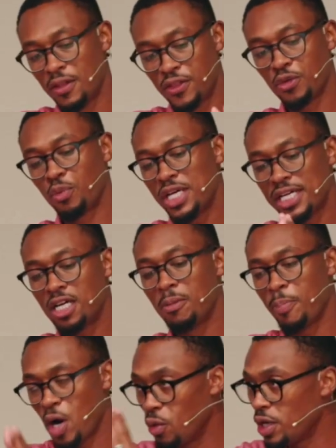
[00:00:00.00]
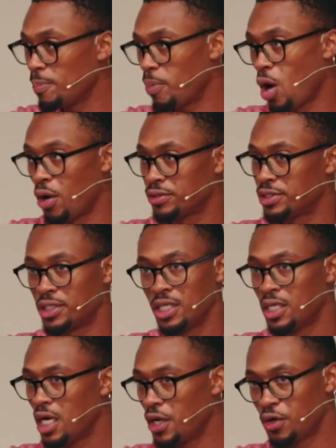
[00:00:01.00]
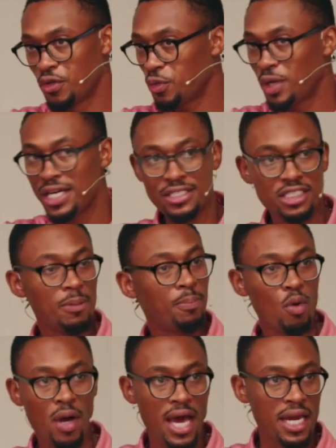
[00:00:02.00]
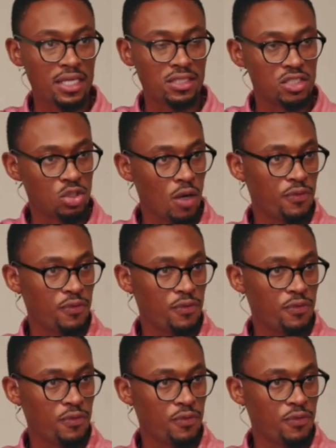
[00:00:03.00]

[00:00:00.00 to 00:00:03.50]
in three component parts under three simple headings.